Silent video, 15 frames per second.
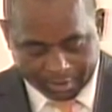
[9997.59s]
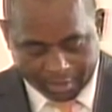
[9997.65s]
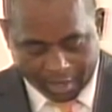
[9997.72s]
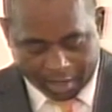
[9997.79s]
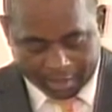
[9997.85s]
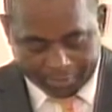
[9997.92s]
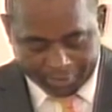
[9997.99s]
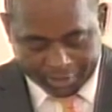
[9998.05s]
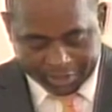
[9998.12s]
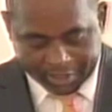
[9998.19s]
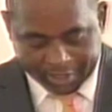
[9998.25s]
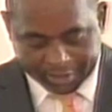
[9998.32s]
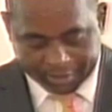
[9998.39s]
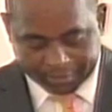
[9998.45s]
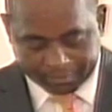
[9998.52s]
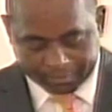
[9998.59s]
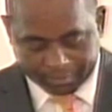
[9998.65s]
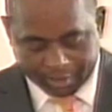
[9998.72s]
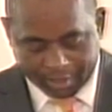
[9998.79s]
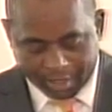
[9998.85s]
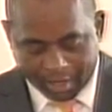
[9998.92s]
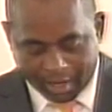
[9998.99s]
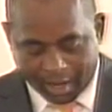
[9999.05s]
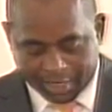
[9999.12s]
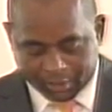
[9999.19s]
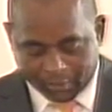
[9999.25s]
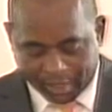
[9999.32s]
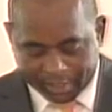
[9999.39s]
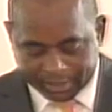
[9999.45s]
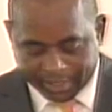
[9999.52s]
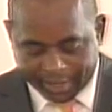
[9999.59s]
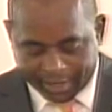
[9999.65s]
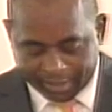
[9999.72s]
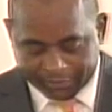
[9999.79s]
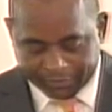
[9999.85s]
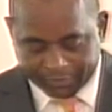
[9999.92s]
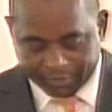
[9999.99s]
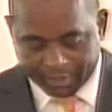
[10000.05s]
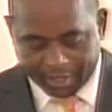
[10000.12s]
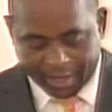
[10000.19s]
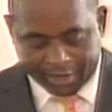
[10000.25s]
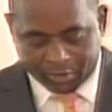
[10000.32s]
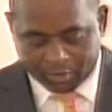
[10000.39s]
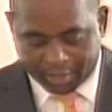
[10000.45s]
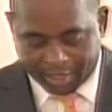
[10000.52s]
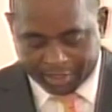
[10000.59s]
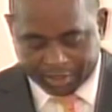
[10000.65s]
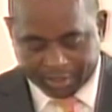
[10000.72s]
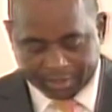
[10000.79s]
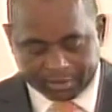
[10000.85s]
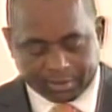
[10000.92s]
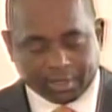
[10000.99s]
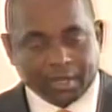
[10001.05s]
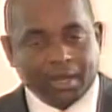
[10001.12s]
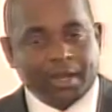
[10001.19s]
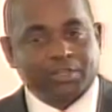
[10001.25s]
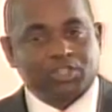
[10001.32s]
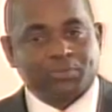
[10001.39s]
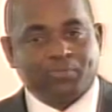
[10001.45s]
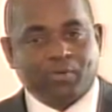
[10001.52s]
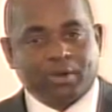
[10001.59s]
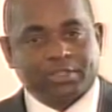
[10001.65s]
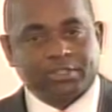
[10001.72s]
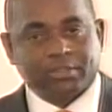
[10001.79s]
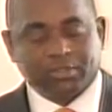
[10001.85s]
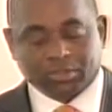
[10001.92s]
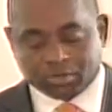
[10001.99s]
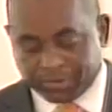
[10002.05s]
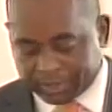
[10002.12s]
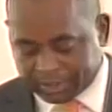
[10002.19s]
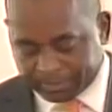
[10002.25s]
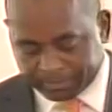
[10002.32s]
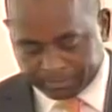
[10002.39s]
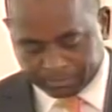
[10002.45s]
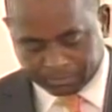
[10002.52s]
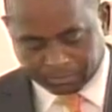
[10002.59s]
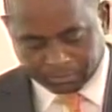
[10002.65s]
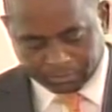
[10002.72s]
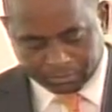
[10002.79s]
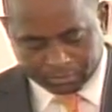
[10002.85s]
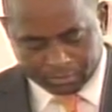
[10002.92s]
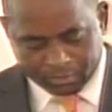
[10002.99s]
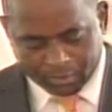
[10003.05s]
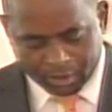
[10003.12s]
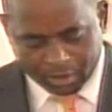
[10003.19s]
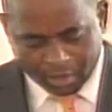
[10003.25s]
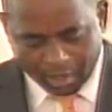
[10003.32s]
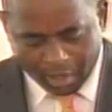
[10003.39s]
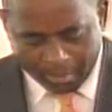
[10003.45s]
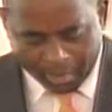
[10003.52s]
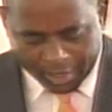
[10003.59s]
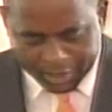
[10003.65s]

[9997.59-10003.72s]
and appreciation, as well as health, education, and sports tourism. Madam